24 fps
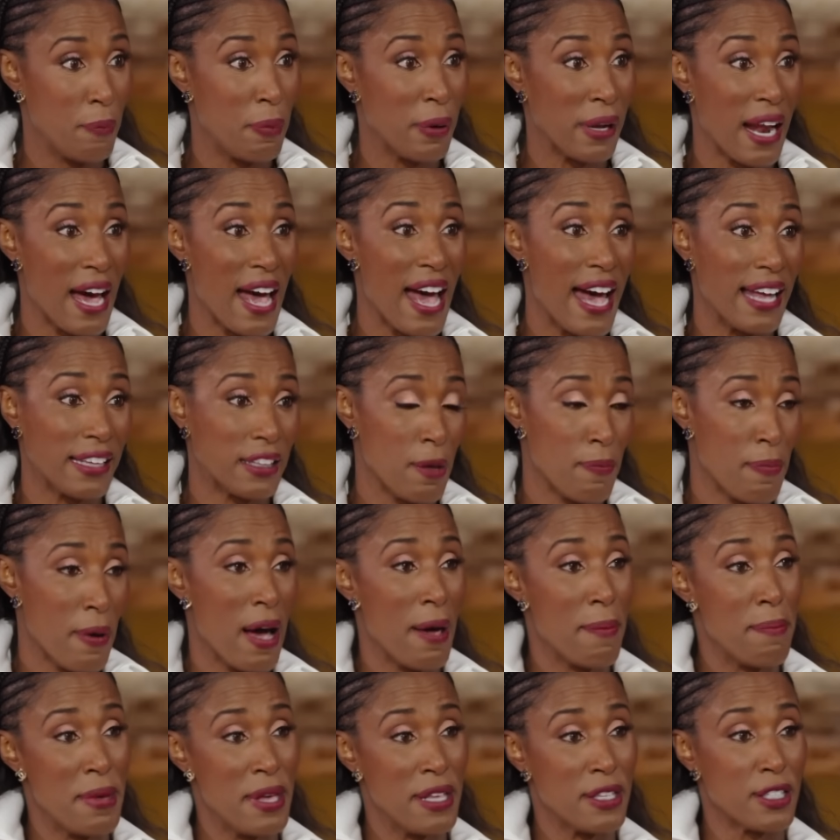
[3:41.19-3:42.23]
but I had to buy
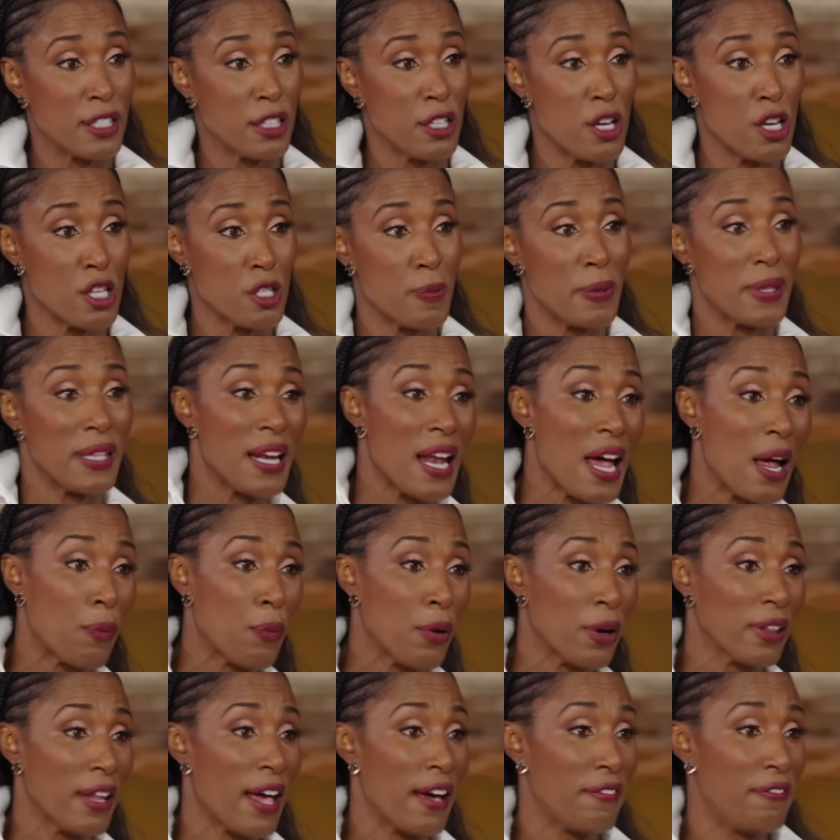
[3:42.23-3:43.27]
men's clothes, but then I
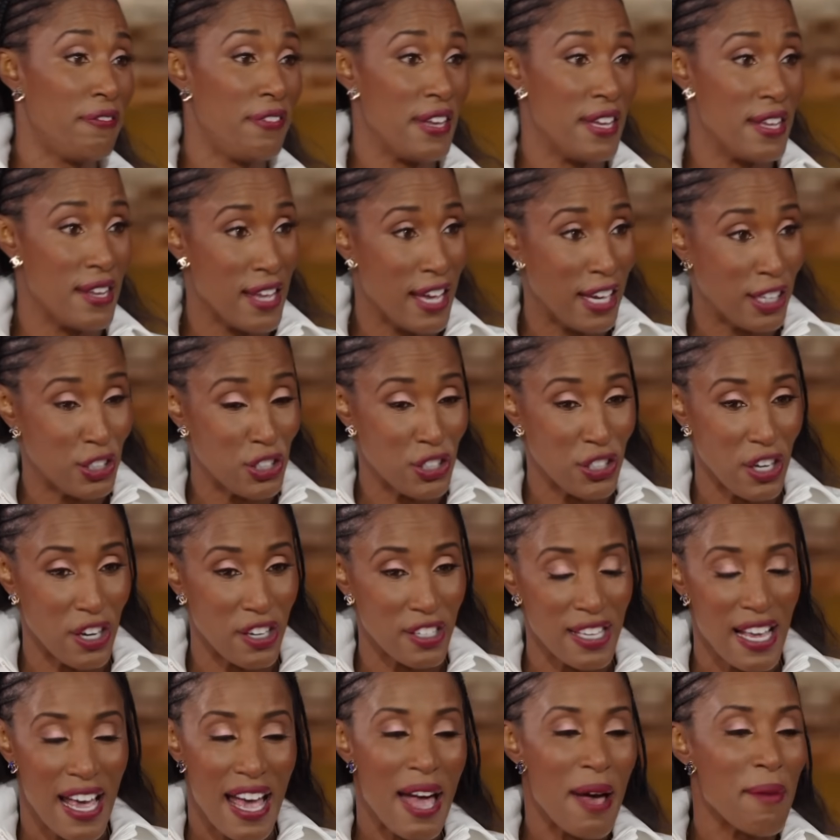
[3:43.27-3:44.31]
wear like V-neck
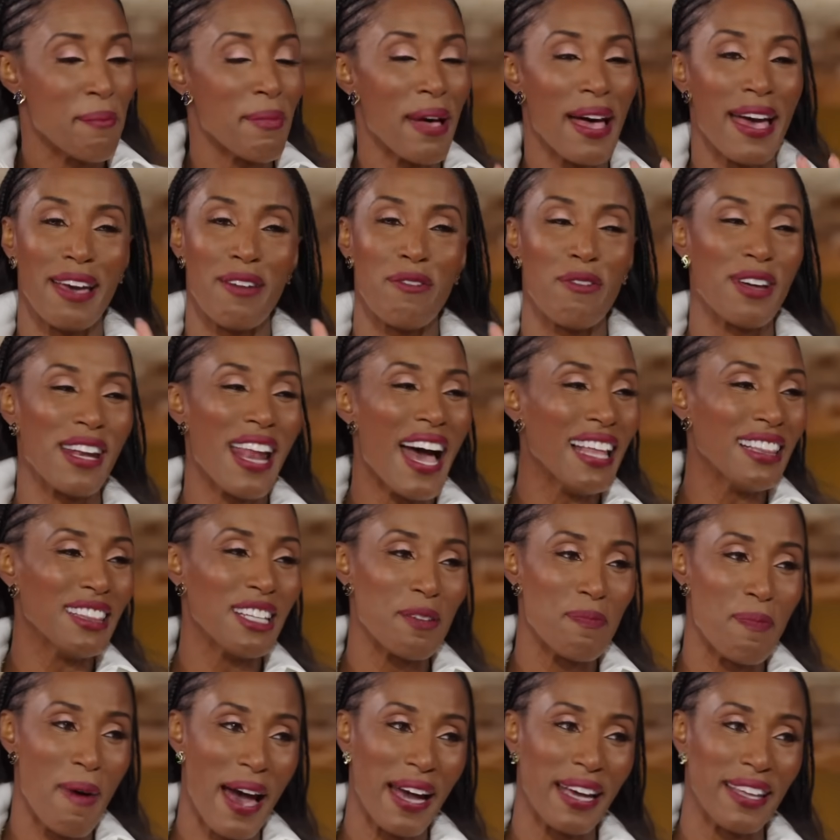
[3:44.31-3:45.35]
shirts. Mike, when I
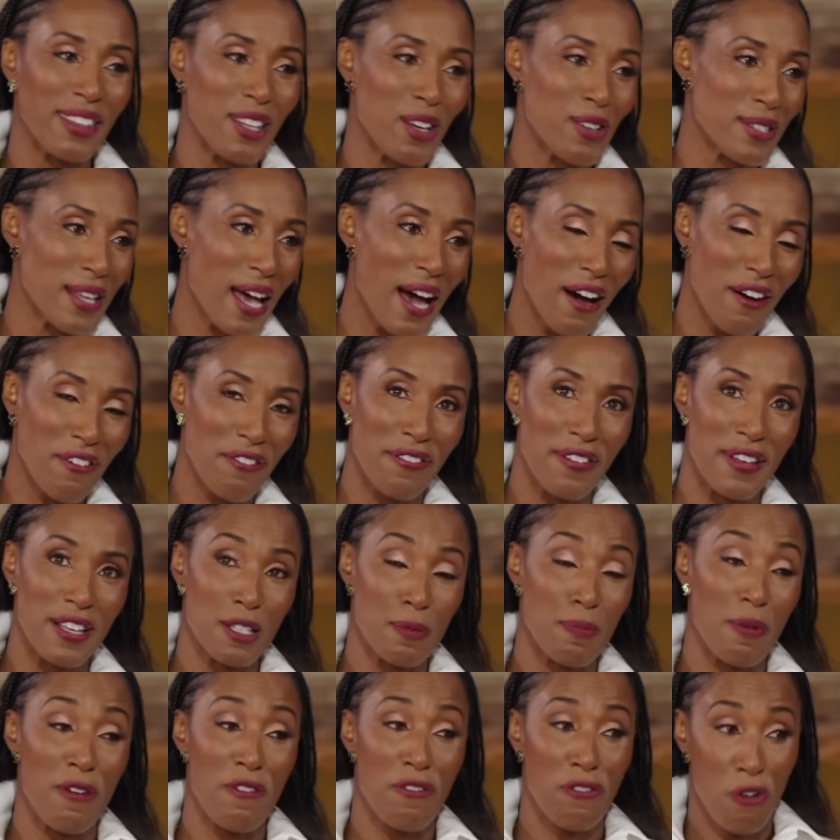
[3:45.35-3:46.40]
look back at those outfits
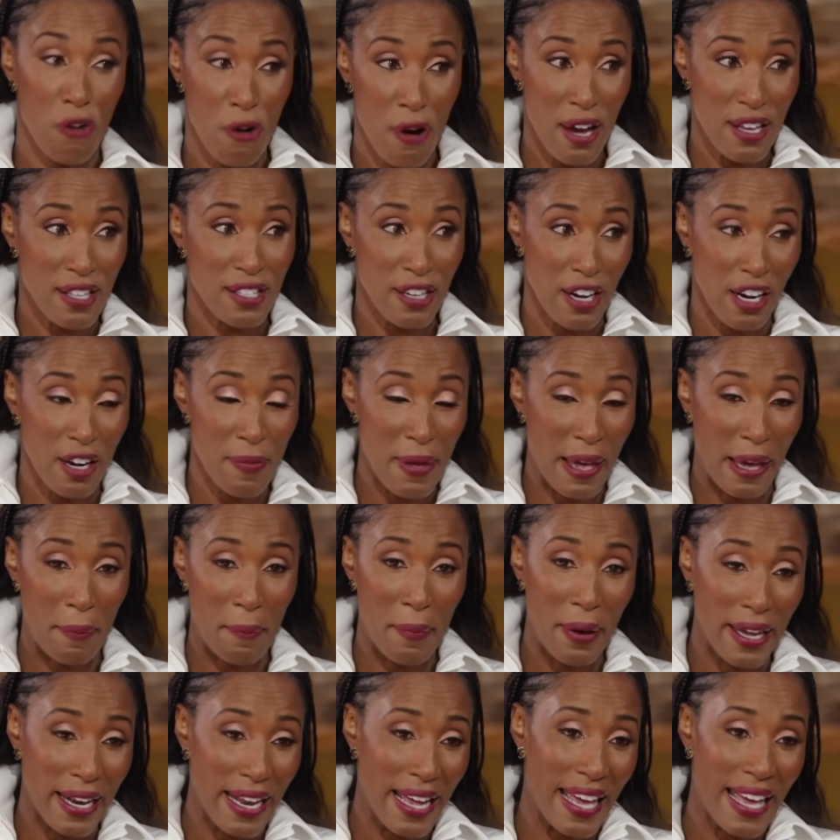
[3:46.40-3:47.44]
before I started making
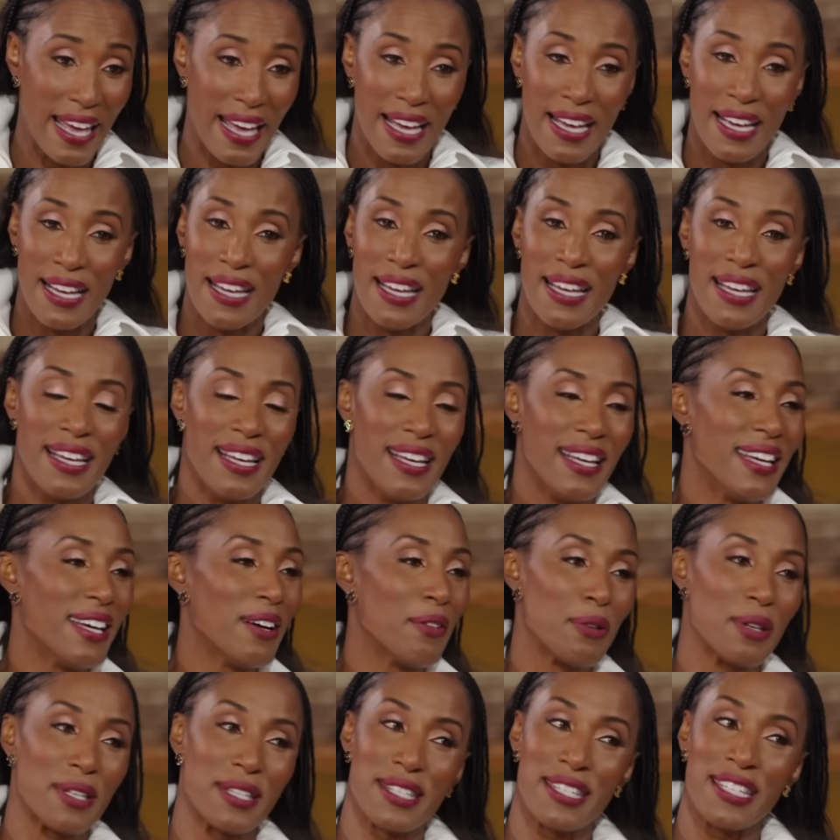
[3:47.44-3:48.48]
money, it
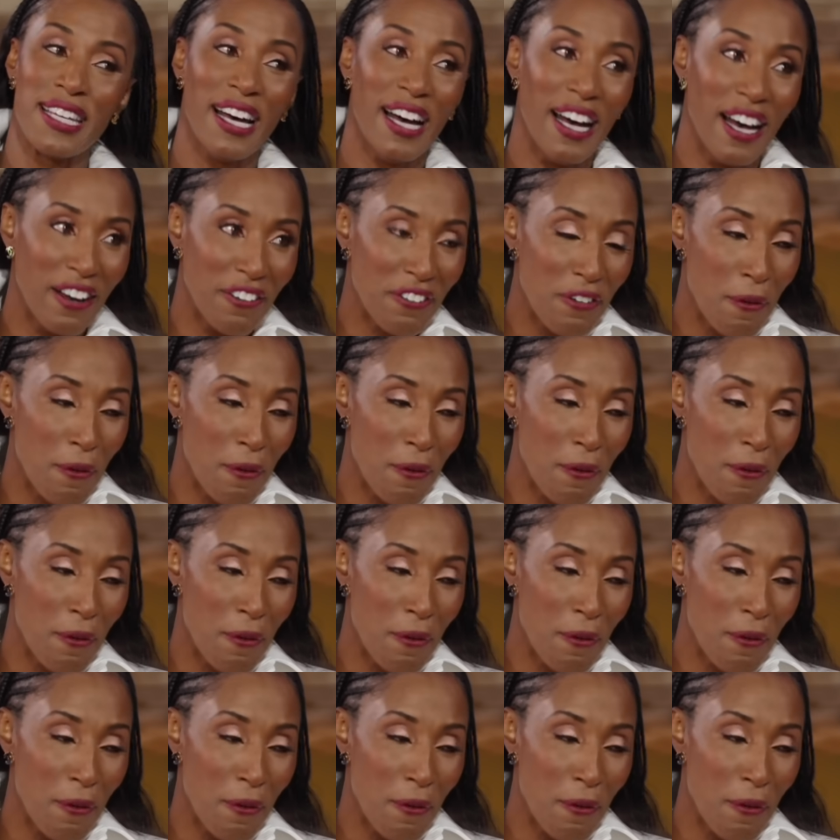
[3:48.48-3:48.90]
was tough,